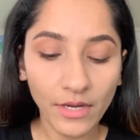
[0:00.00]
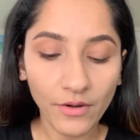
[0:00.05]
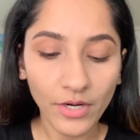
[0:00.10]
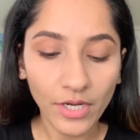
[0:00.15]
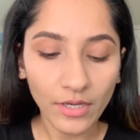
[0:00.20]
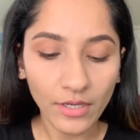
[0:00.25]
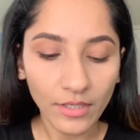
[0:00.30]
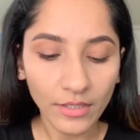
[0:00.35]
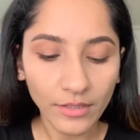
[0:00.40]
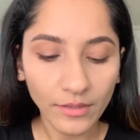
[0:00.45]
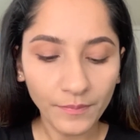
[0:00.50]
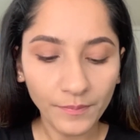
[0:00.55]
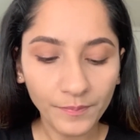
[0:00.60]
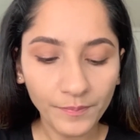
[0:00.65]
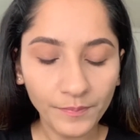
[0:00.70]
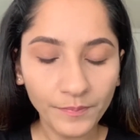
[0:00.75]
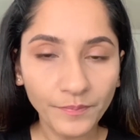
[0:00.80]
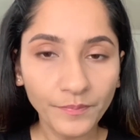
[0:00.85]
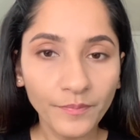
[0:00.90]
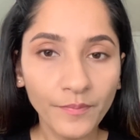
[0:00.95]
on.
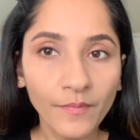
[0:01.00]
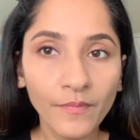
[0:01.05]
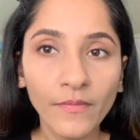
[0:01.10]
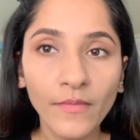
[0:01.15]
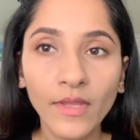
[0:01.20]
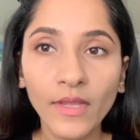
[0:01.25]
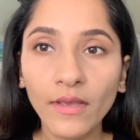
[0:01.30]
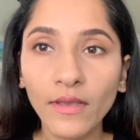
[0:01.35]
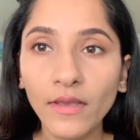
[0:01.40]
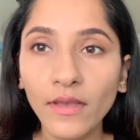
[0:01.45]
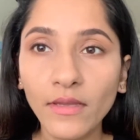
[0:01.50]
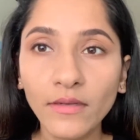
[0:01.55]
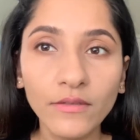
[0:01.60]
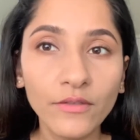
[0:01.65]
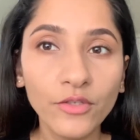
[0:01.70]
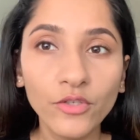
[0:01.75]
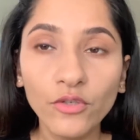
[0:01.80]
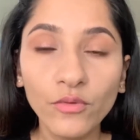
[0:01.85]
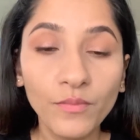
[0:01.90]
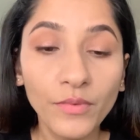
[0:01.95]
And it's
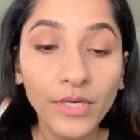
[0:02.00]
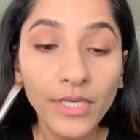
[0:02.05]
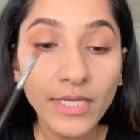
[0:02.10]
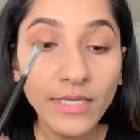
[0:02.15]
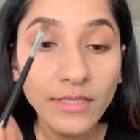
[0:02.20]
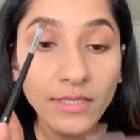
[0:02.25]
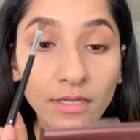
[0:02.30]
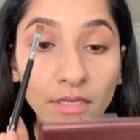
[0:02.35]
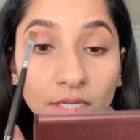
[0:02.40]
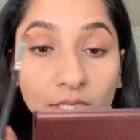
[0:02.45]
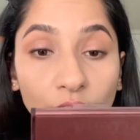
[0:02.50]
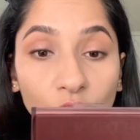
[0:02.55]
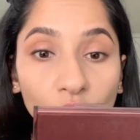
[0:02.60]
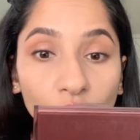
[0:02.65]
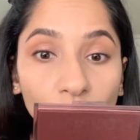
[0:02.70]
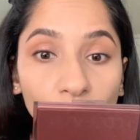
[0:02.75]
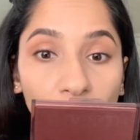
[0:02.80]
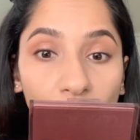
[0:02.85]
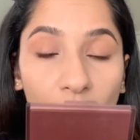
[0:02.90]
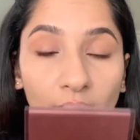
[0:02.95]
super easy. It took me
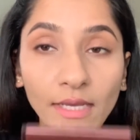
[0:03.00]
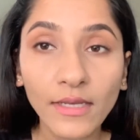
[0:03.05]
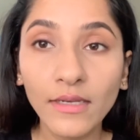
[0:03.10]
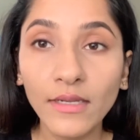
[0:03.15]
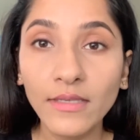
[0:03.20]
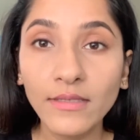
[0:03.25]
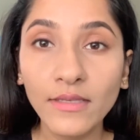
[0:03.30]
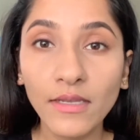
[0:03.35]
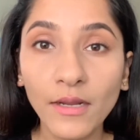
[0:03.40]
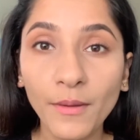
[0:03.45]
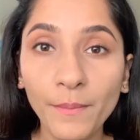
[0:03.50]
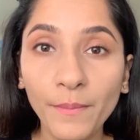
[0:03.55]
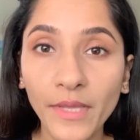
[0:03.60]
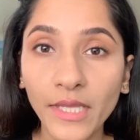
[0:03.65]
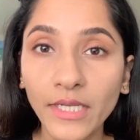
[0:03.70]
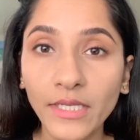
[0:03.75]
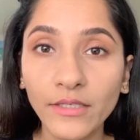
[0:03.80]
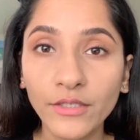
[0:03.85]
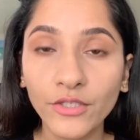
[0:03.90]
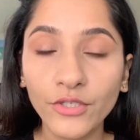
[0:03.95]
like less than a minute
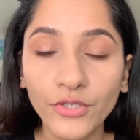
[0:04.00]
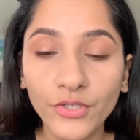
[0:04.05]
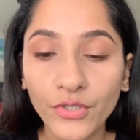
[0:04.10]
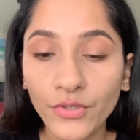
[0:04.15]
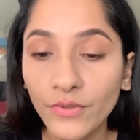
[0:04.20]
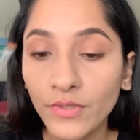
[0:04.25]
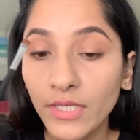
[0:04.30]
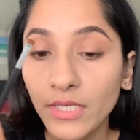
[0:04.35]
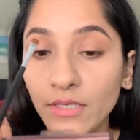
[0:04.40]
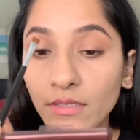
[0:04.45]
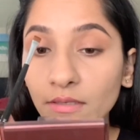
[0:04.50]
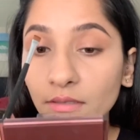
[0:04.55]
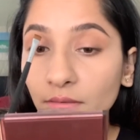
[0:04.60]
to do this.